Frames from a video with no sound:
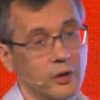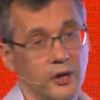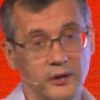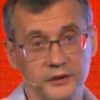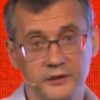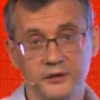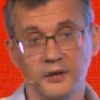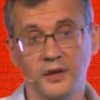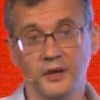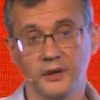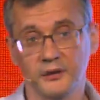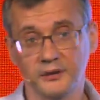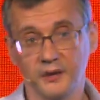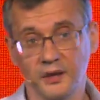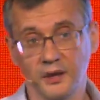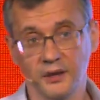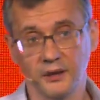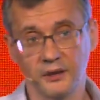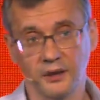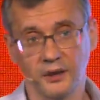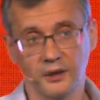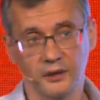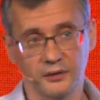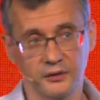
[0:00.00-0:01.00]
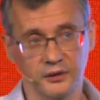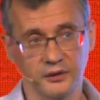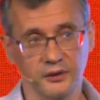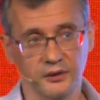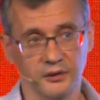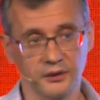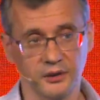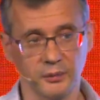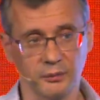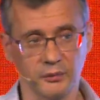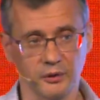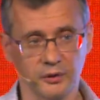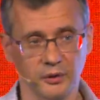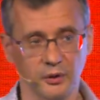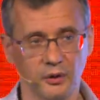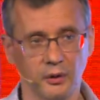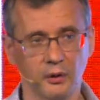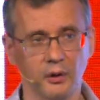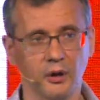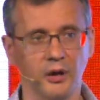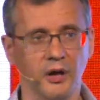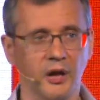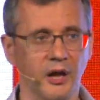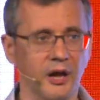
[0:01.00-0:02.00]
SDX ecosystems.
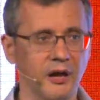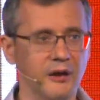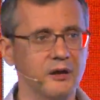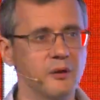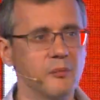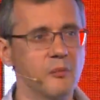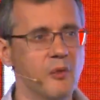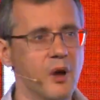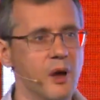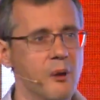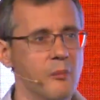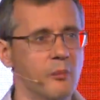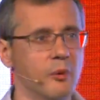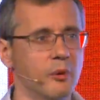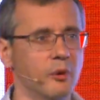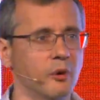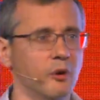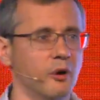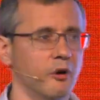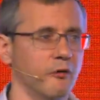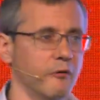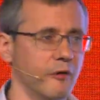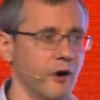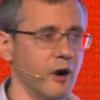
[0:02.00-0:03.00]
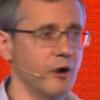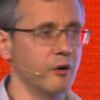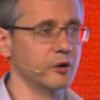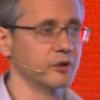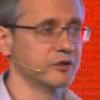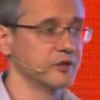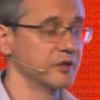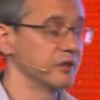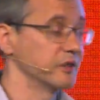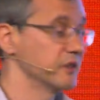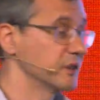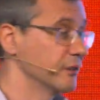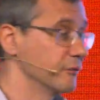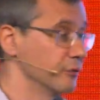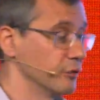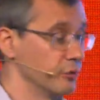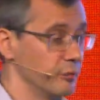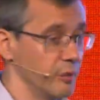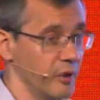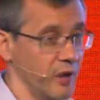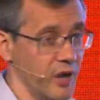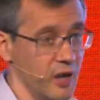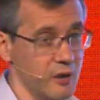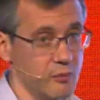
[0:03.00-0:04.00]
So any member of our system would
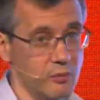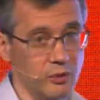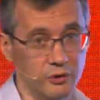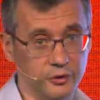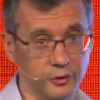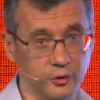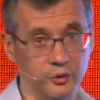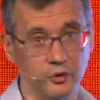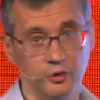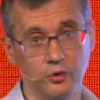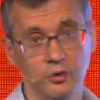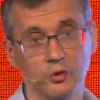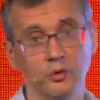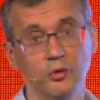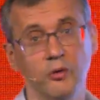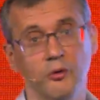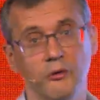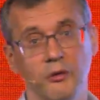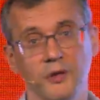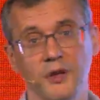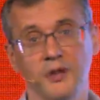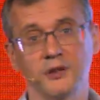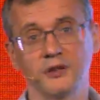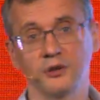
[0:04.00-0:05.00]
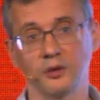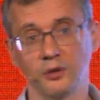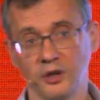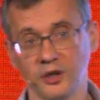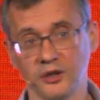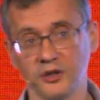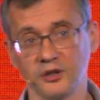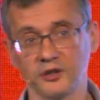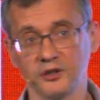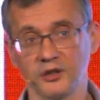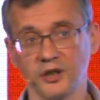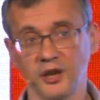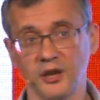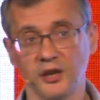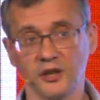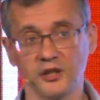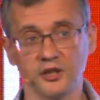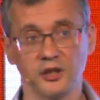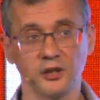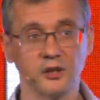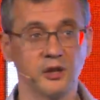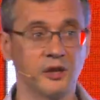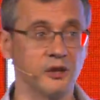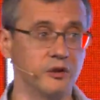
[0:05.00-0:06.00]
be able to do that
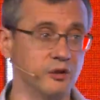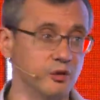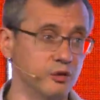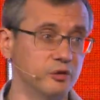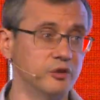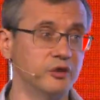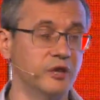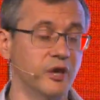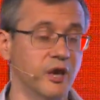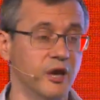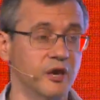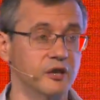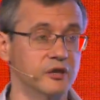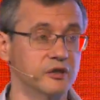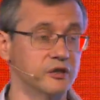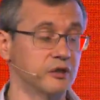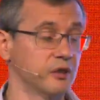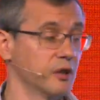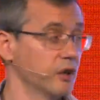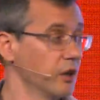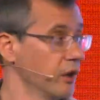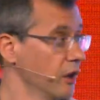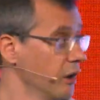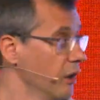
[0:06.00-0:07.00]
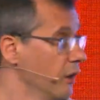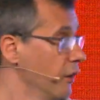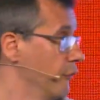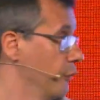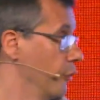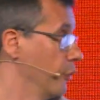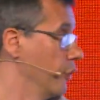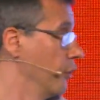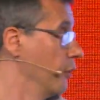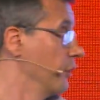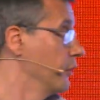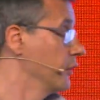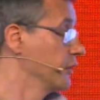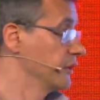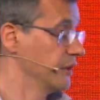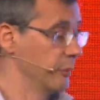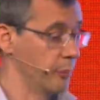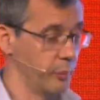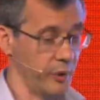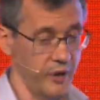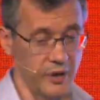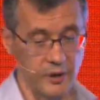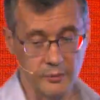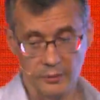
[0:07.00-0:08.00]
tokenization and use cash for the
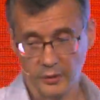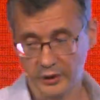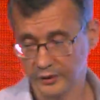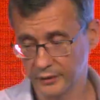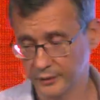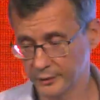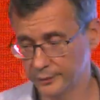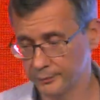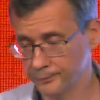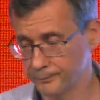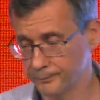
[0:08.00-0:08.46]
payment.